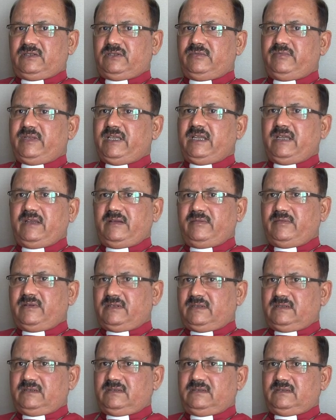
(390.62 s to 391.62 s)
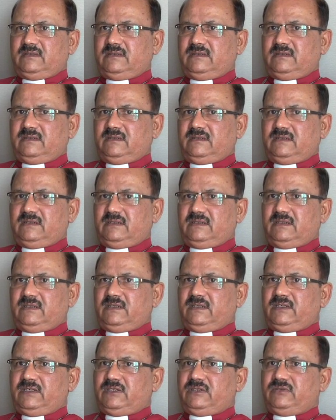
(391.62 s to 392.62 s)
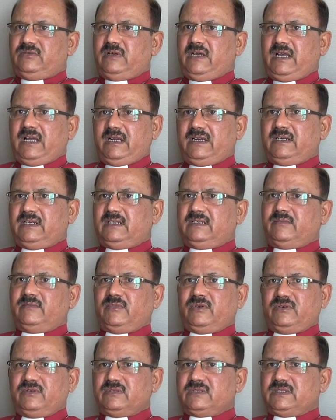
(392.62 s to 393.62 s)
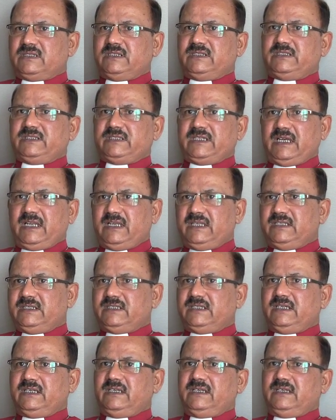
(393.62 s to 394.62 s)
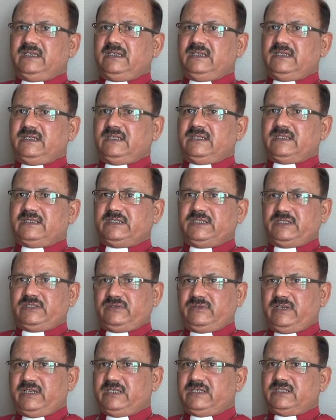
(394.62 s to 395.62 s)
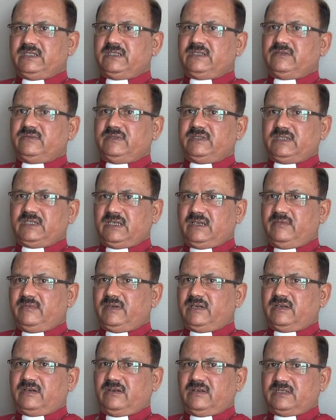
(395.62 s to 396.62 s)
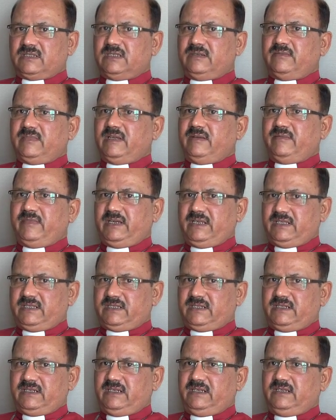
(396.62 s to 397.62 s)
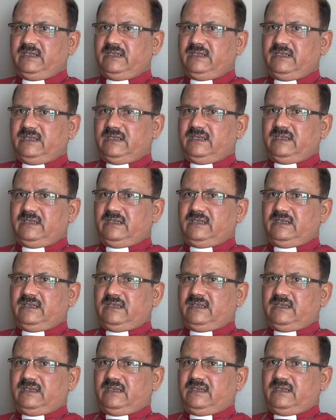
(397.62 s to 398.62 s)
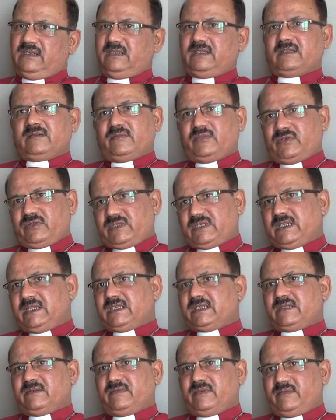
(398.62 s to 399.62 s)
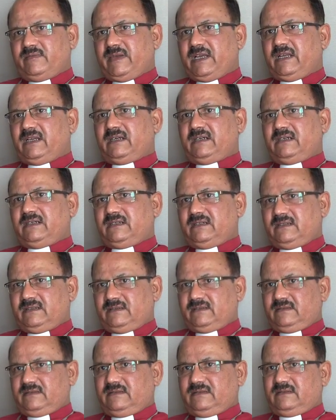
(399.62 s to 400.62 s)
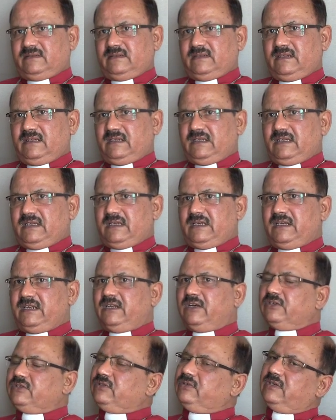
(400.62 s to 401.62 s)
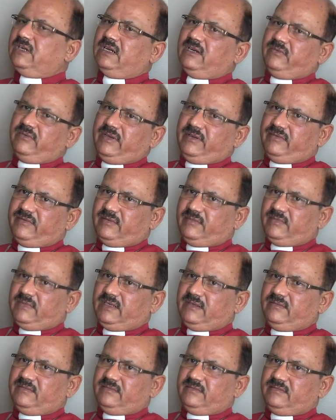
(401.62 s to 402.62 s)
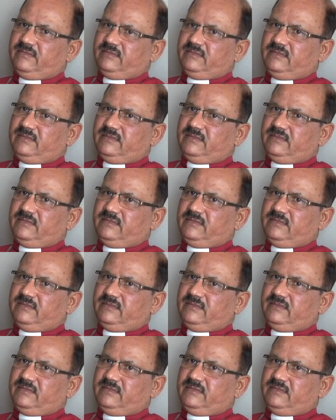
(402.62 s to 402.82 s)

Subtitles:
to be able to handle the most challenging situations which come across in my ministry in the most sensible manner, and not to run away from them,